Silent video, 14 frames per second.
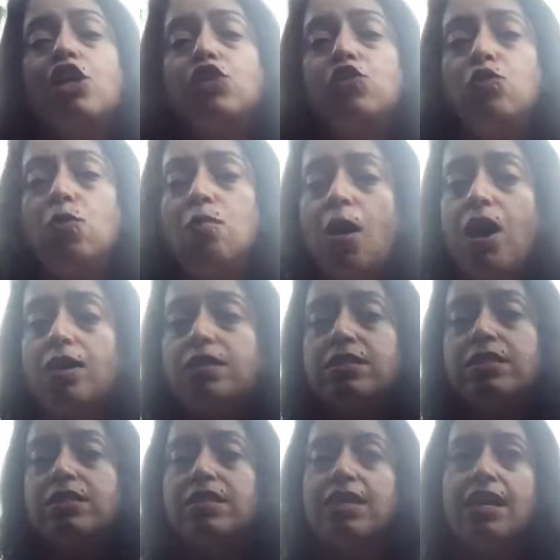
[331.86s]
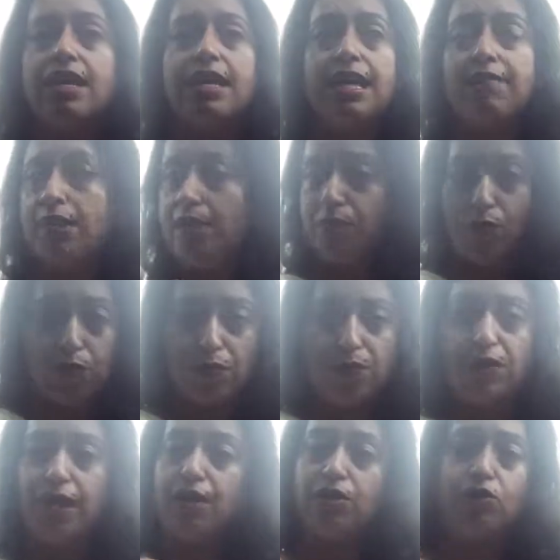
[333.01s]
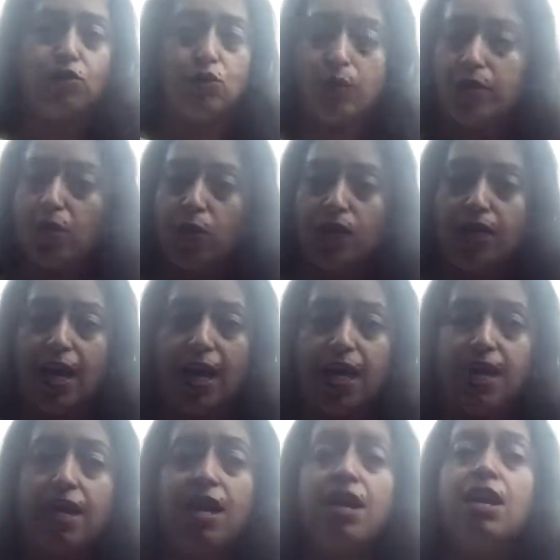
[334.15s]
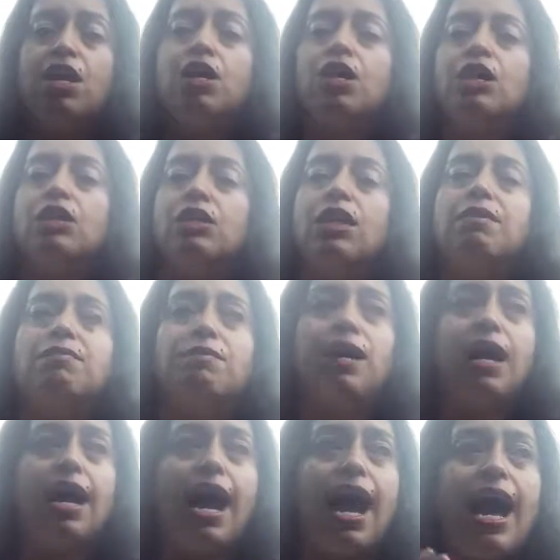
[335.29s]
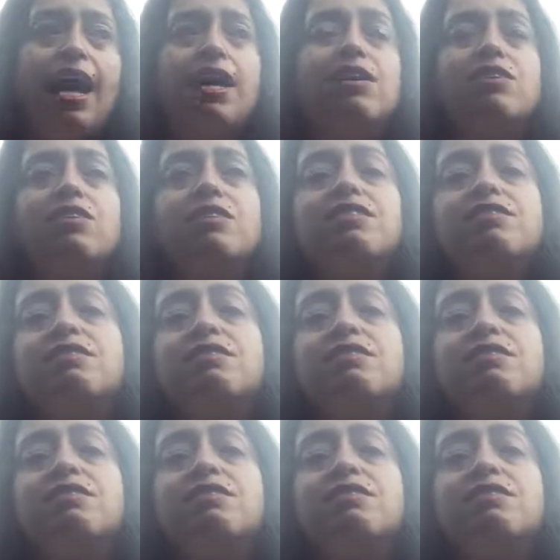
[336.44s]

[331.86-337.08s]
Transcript: You must, even if you feel like you're doing okay, our